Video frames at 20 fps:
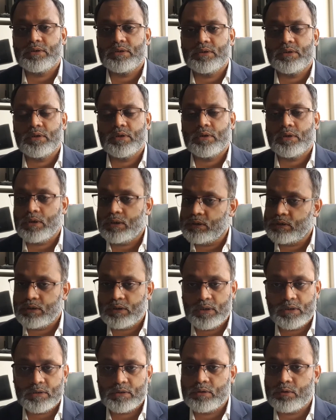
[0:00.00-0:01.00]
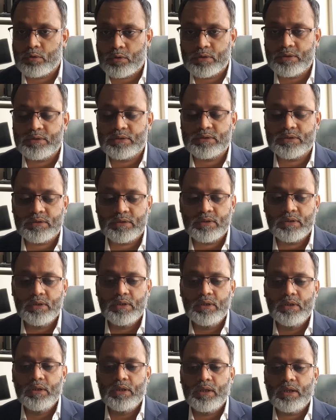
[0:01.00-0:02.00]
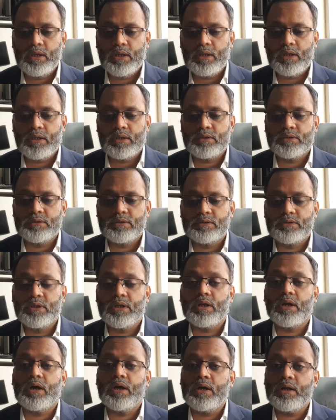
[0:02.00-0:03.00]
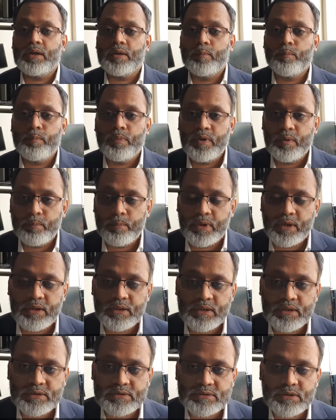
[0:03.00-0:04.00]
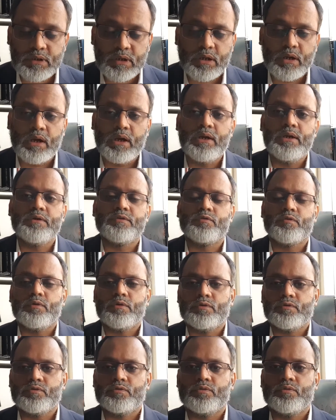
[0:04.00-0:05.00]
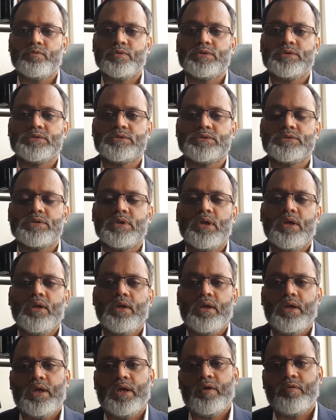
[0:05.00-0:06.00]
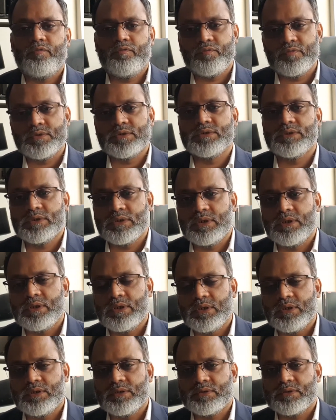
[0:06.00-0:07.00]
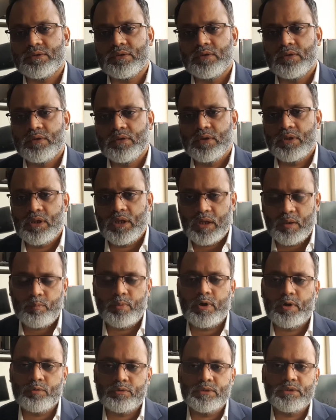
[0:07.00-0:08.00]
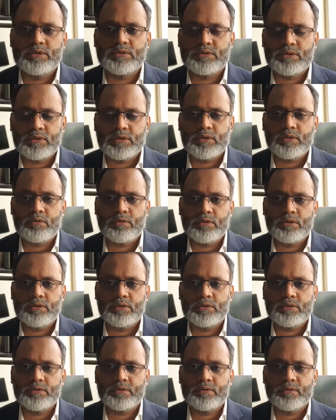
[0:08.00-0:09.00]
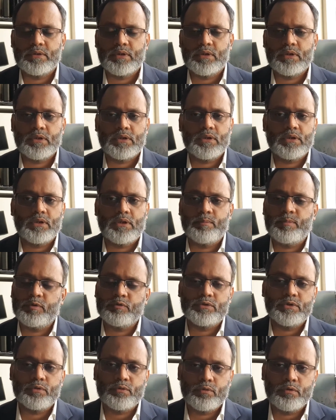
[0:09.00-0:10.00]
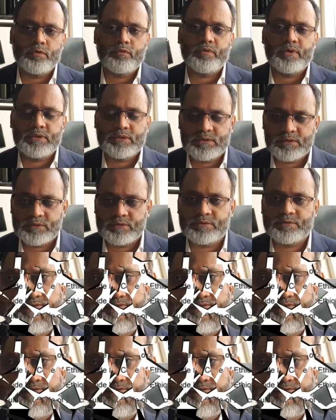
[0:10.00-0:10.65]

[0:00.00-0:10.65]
internal auditor, and there are implementation guides also which have further details about the internal audit, about the Code of Ethics.